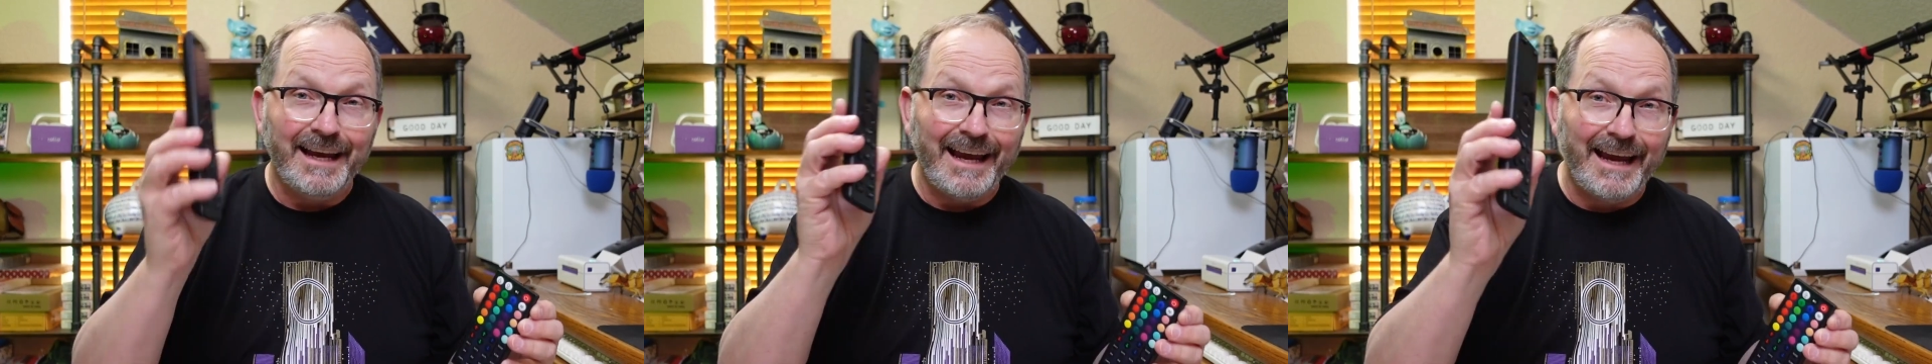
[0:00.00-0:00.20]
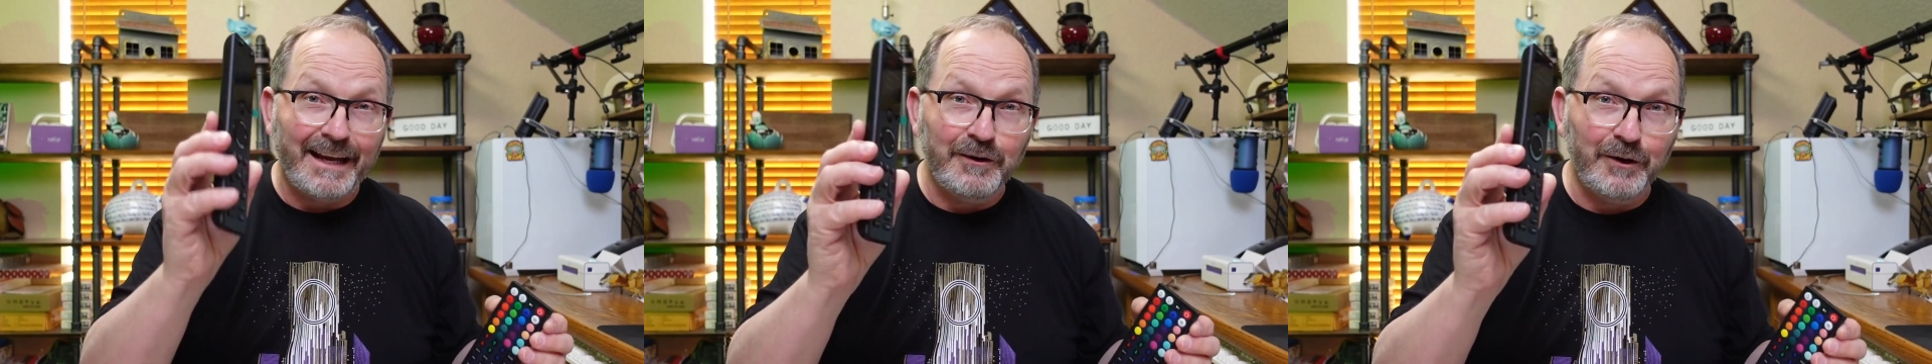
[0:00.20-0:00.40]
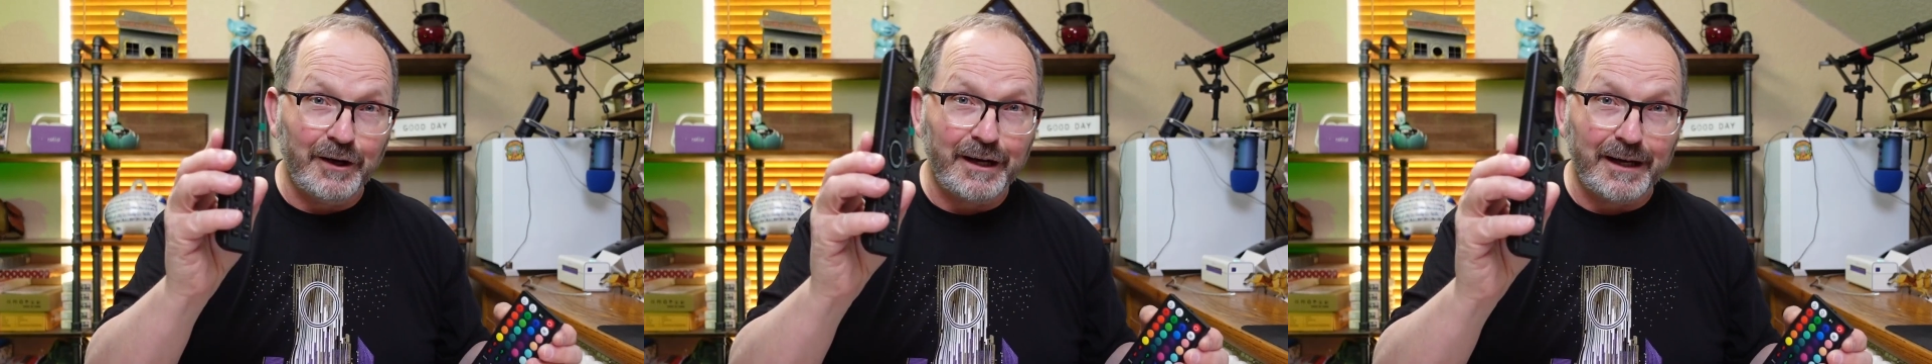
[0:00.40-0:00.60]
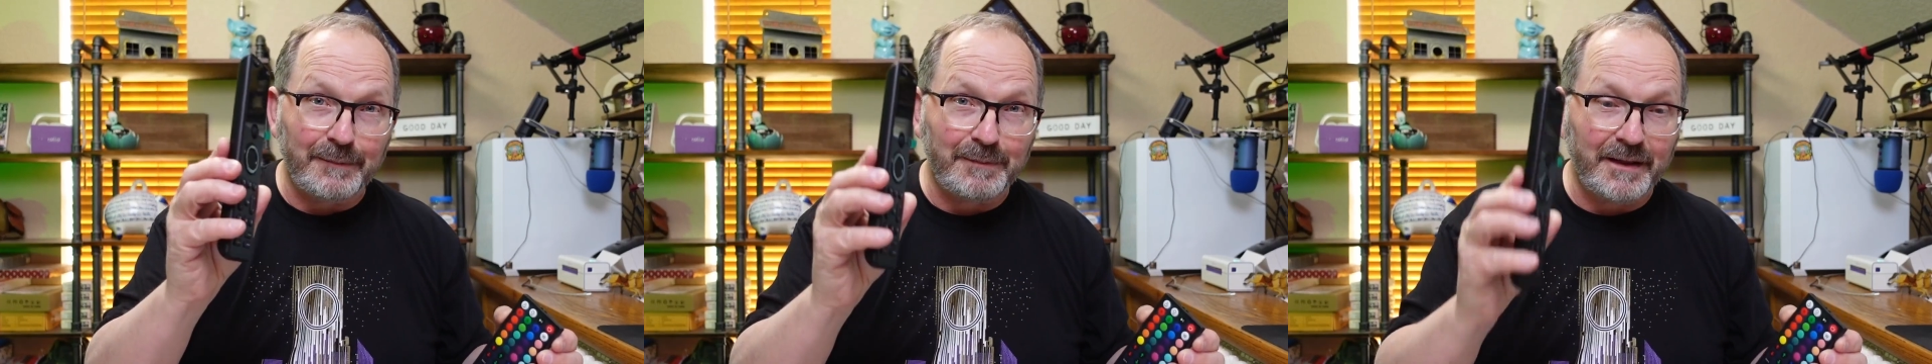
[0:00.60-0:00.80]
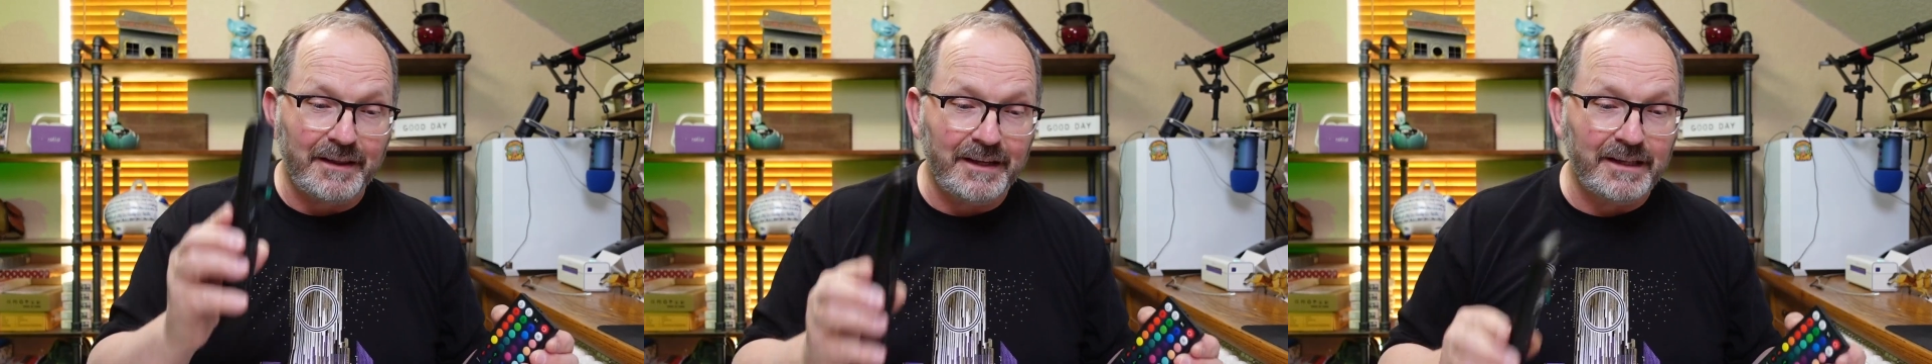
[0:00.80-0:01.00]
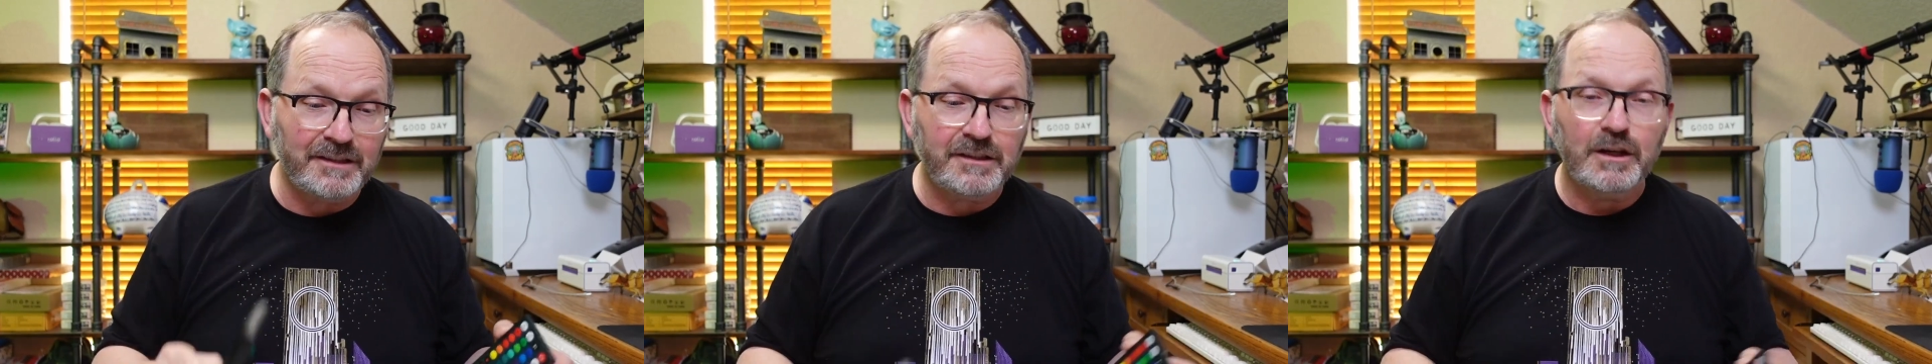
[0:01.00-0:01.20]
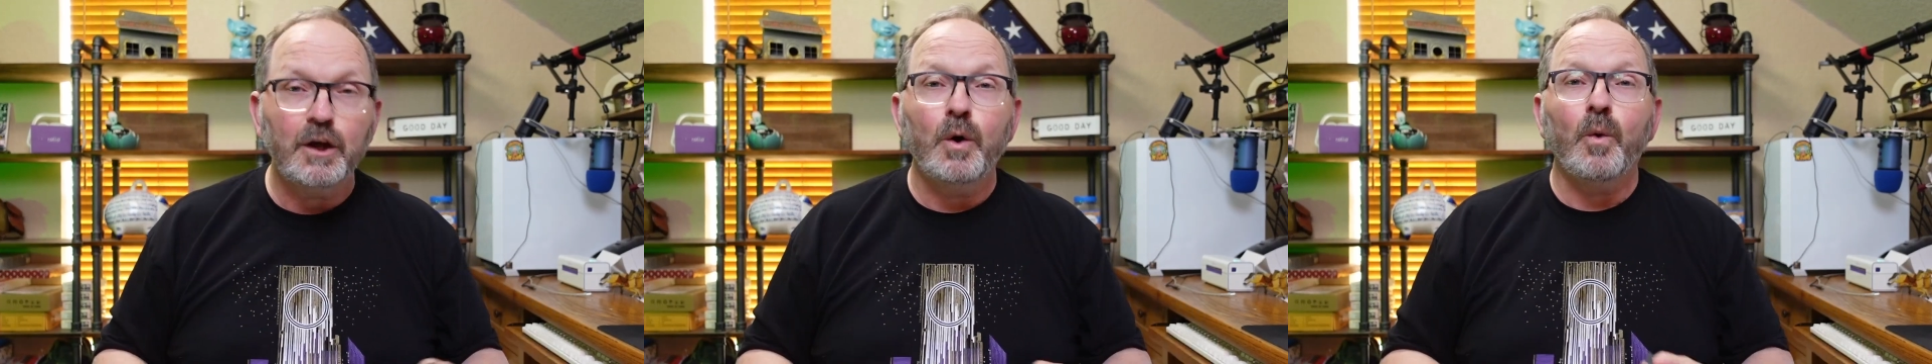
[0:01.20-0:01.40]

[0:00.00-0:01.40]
and hook it up to this,